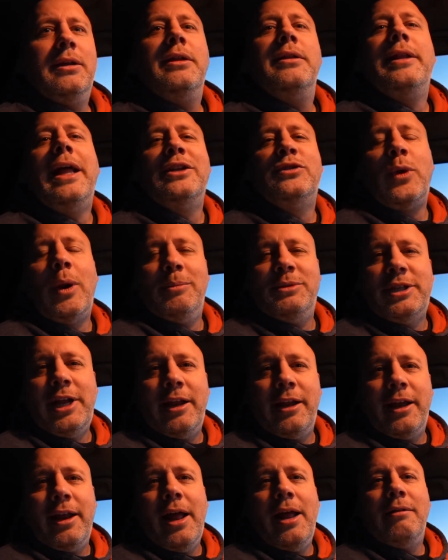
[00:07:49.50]
that's what I'm
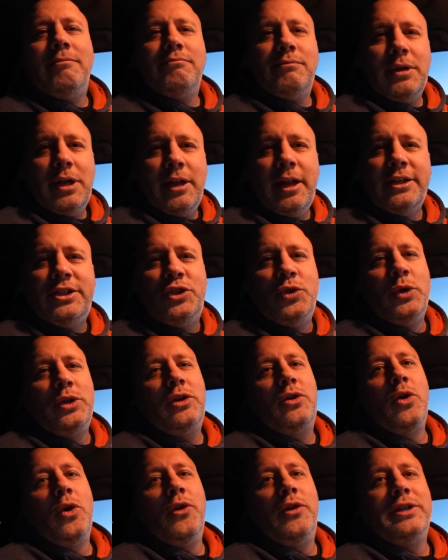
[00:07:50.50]
setting it at. Let's do a
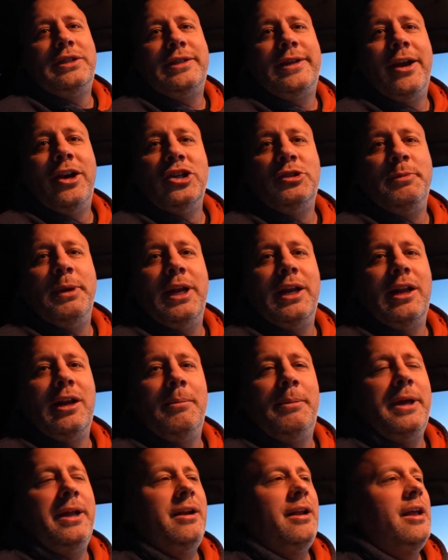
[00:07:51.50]
goal that scares me a little
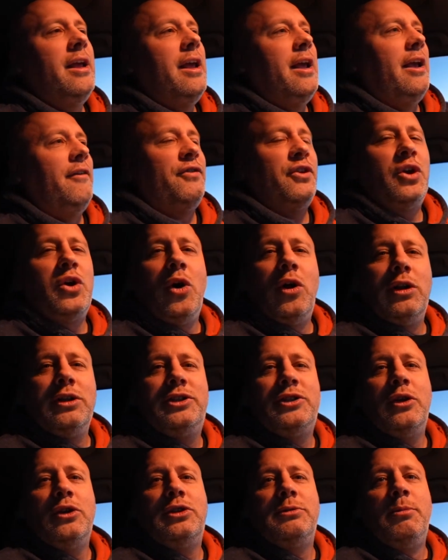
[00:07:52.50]
bit. If the goal is
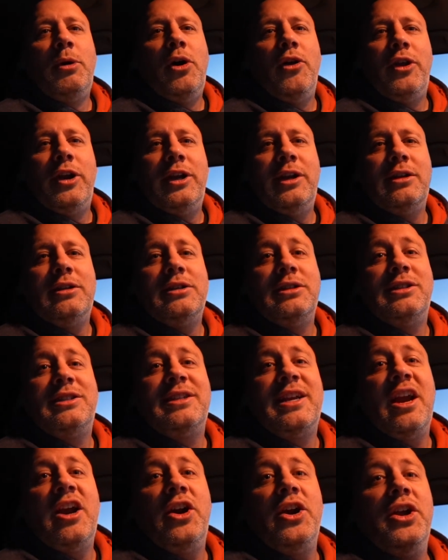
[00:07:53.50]
so small that it doesn't
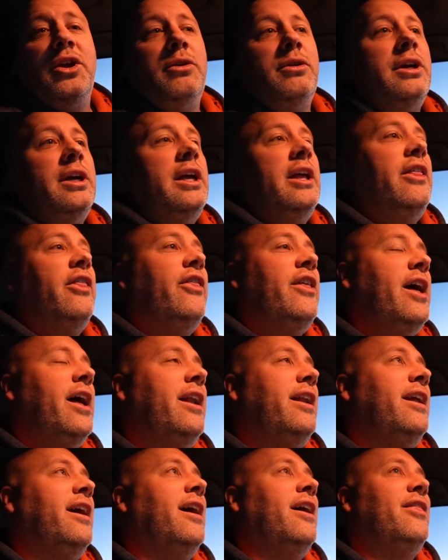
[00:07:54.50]
scare you,
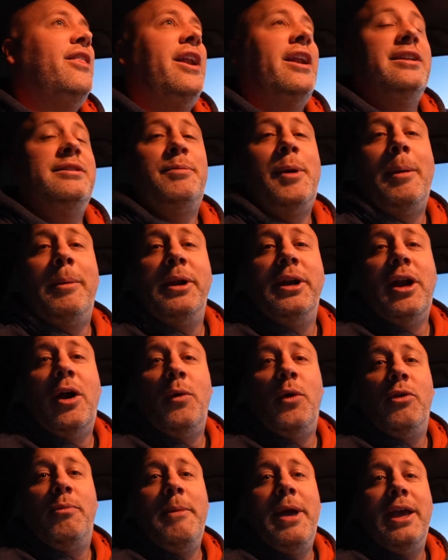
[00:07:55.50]
then uh, then it's probably not
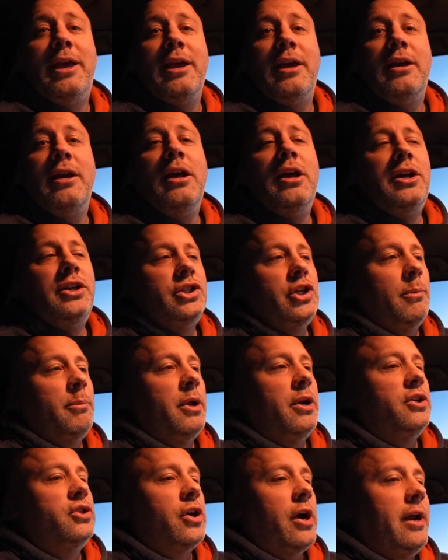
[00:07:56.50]
worth making. So I'm
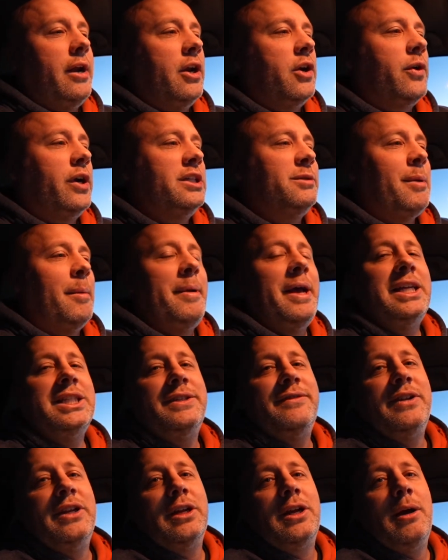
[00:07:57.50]
going to try and increase my
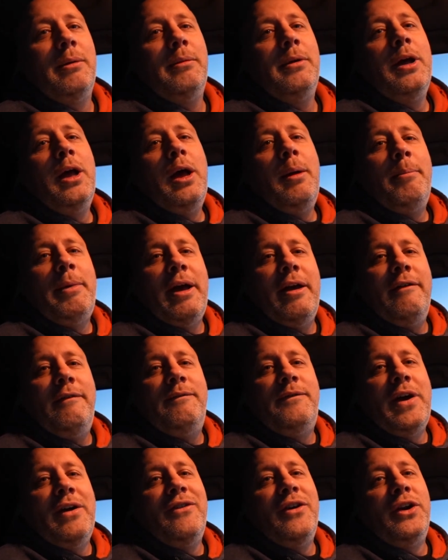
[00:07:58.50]
passive income by
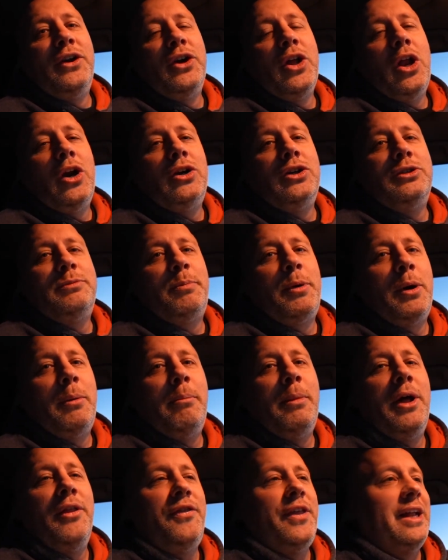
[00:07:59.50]
$500 per
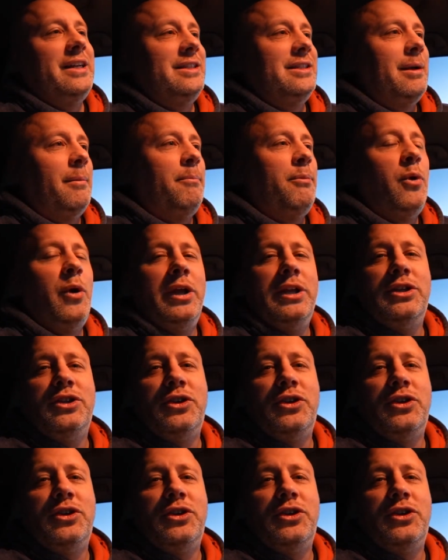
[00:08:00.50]
month at some point